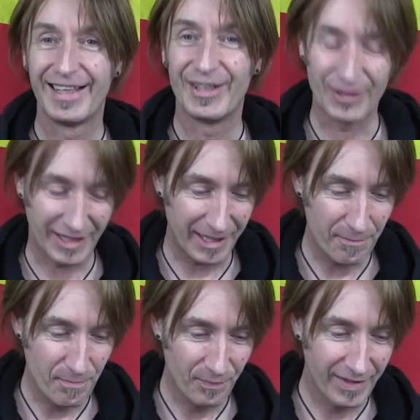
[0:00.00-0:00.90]
Okay,
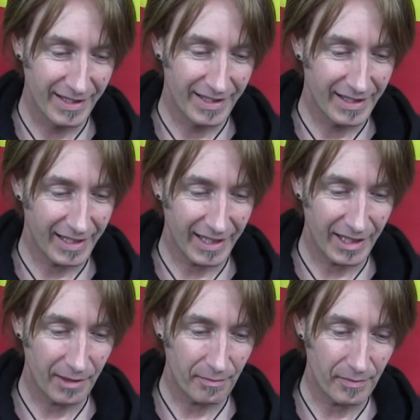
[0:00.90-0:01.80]

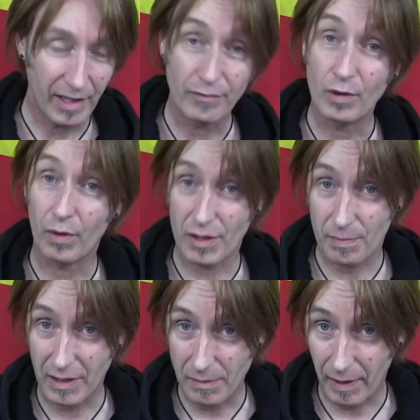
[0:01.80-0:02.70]
if you want to
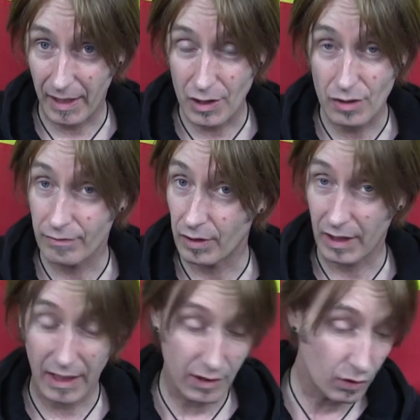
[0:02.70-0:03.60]
speak Spanish, you've got to
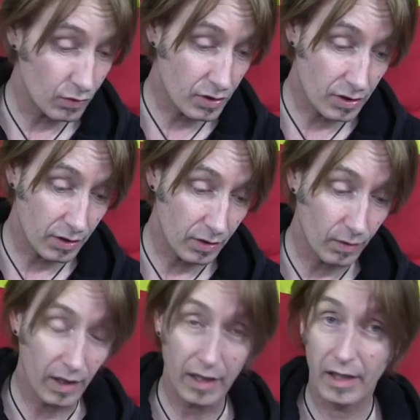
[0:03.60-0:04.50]
get used to